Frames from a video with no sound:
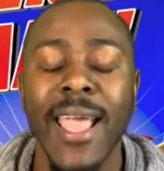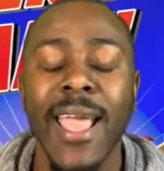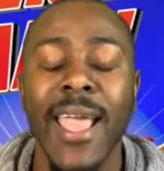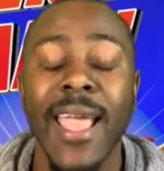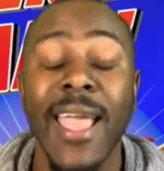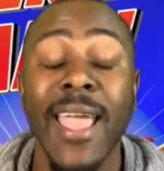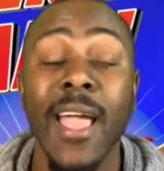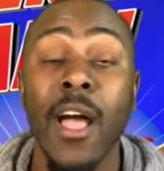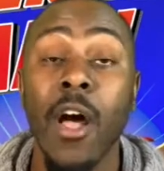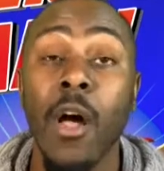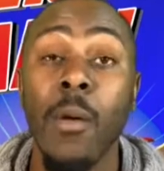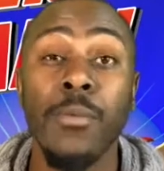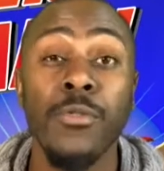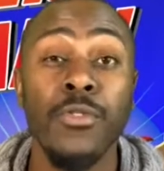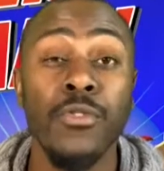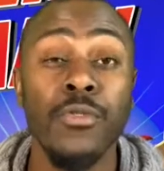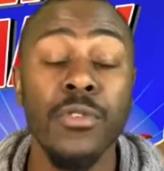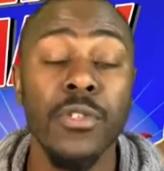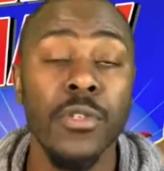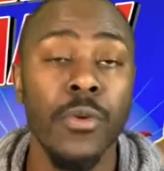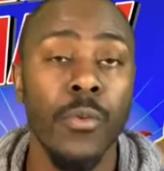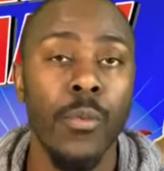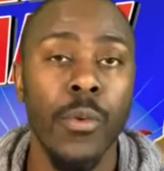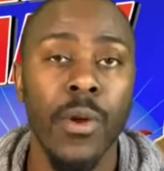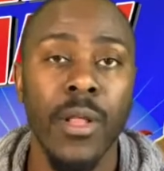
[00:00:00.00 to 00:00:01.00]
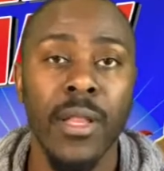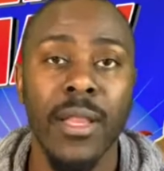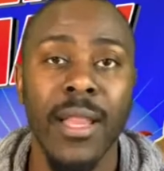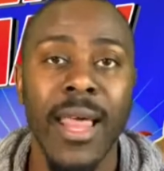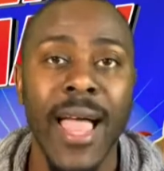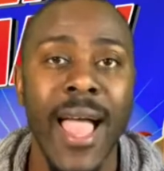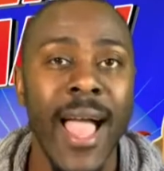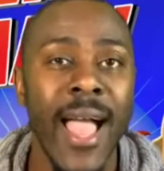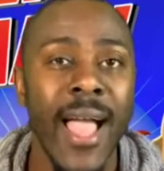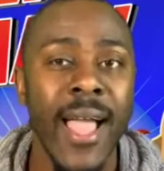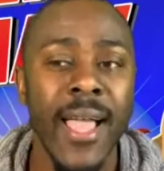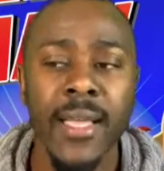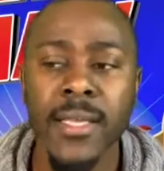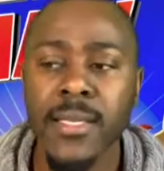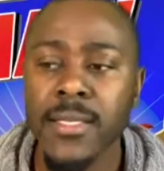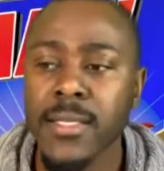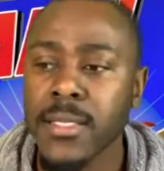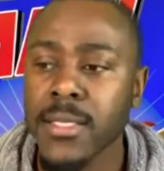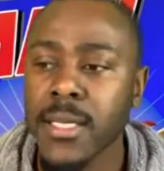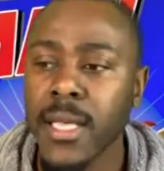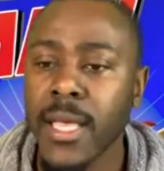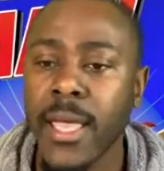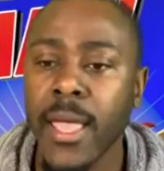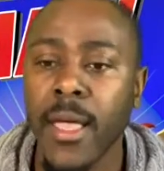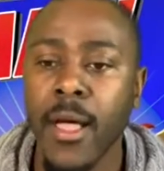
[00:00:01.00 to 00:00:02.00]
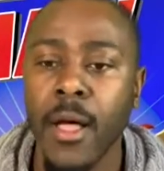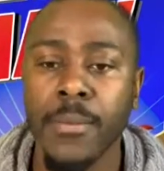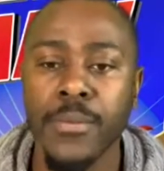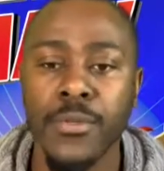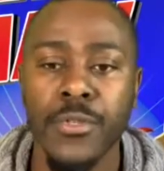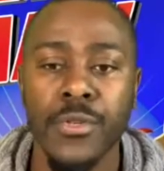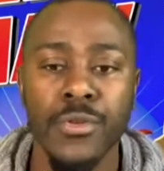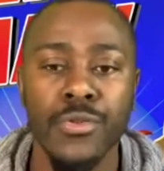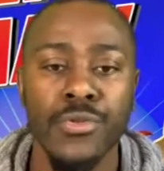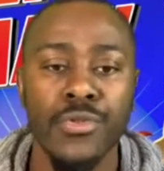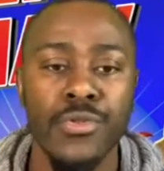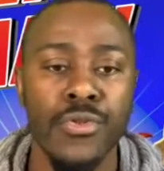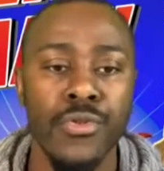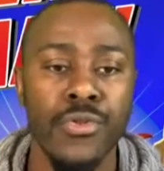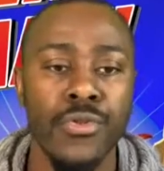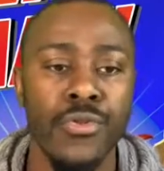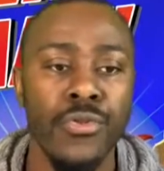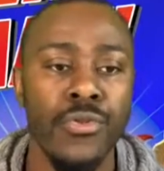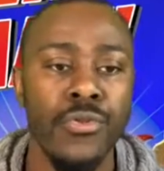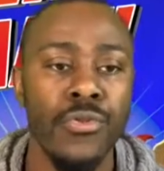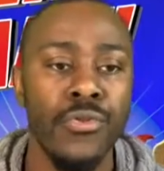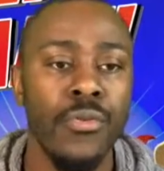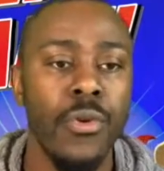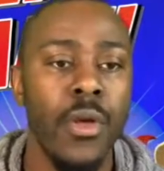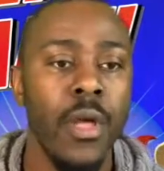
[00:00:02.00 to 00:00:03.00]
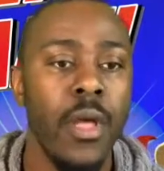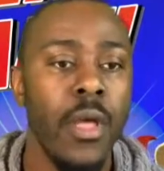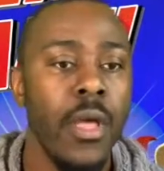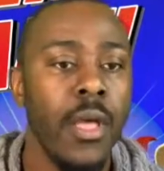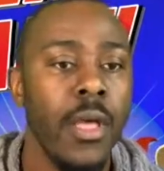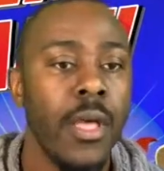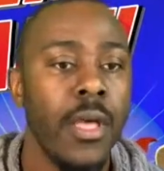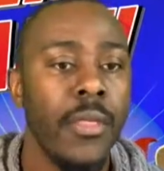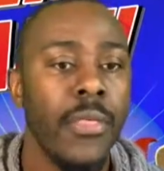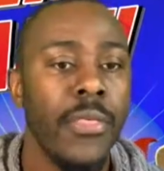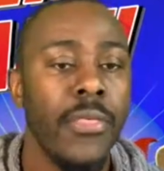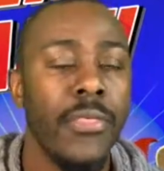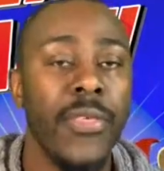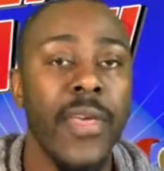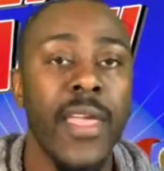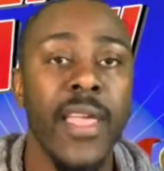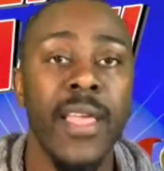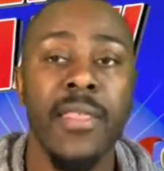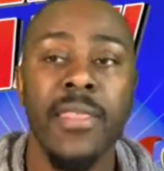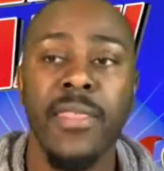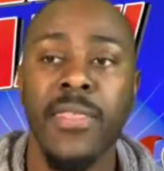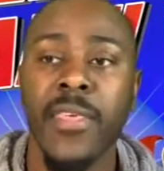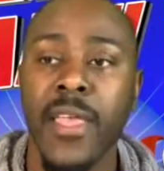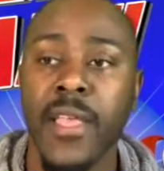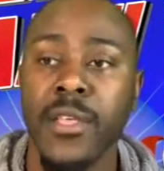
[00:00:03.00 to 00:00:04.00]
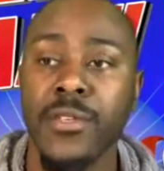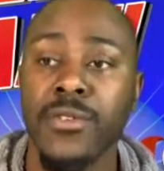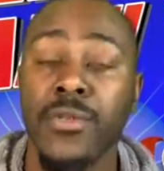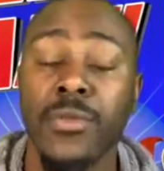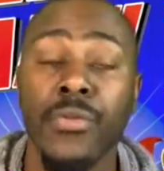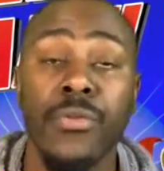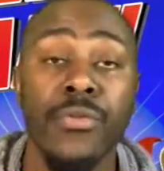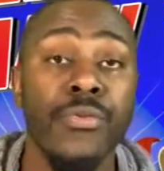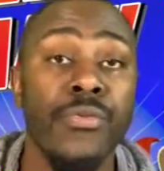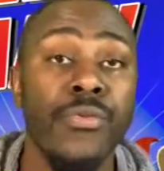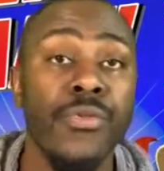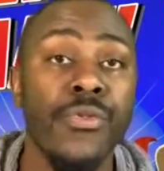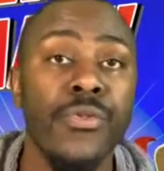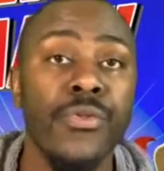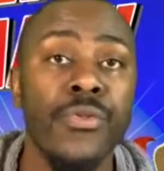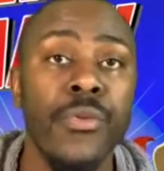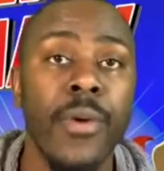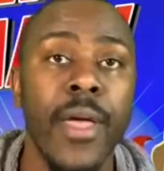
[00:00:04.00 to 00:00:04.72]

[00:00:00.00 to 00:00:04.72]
It helps you to relax. It helps you to think things through.